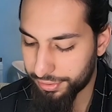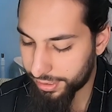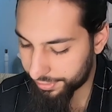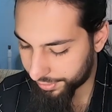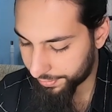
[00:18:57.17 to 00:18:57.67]

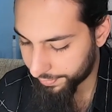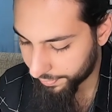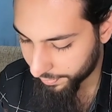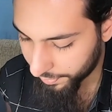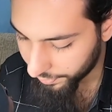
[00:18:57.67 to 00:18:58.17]
this.
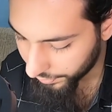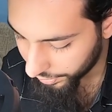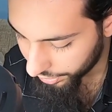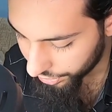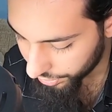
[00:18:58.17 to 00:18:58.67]

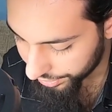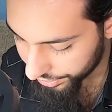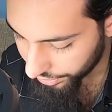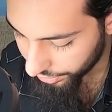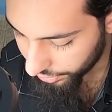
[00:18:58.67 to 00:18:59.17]
I'm gonna draw a
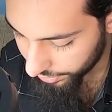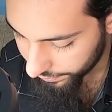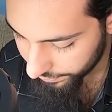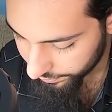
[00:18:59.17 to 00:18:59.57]
circle.